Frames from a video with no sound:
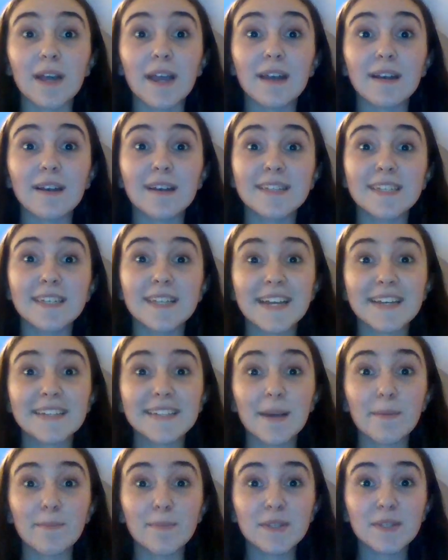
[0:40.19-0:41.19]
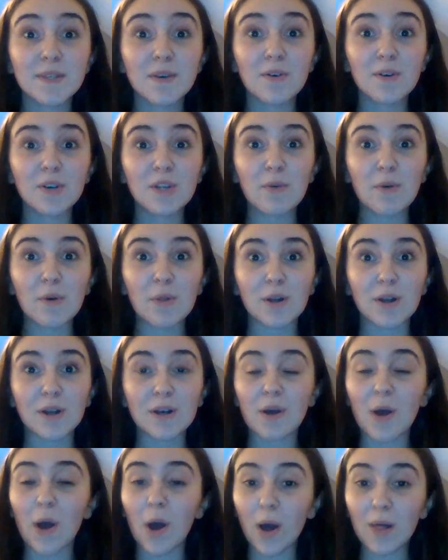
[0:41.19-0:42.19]
and on today's episode, you will learn
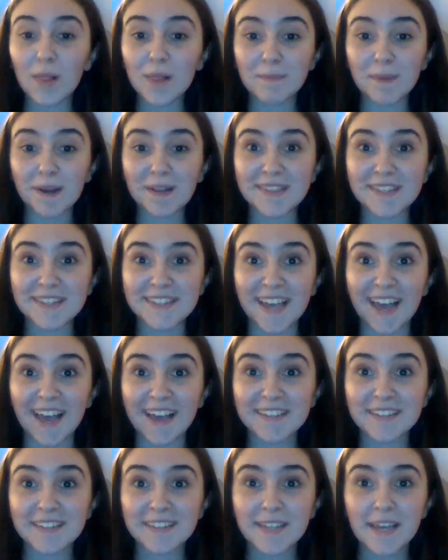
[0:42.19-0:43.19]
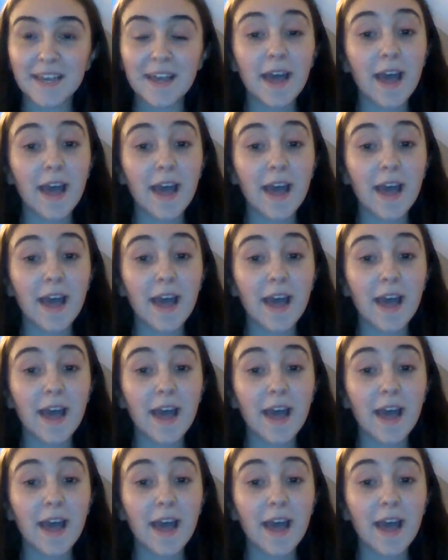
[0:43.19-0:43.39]
all about the test,